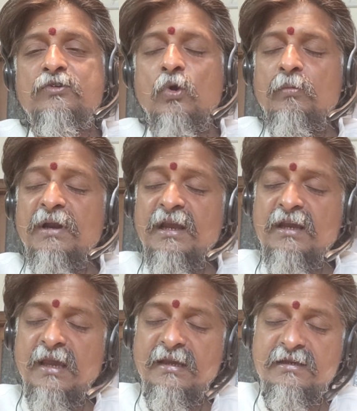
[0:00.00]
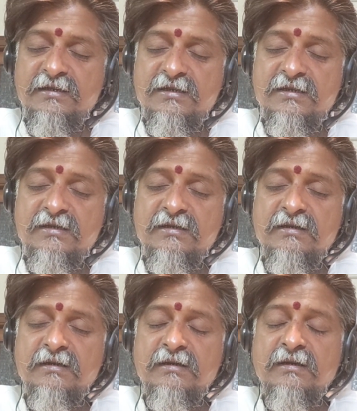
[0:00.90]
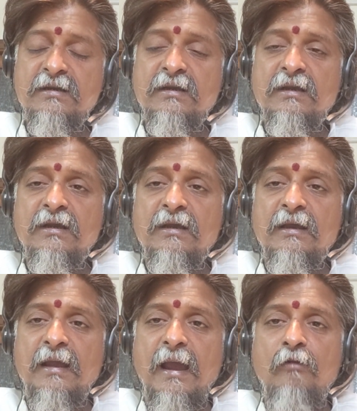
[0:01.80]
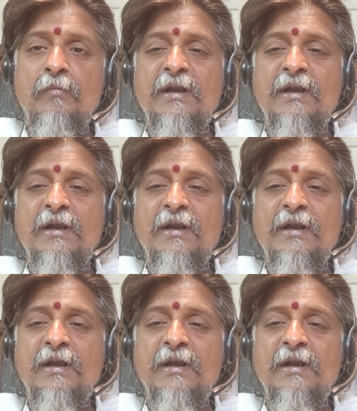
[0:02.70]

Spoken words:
So many kings have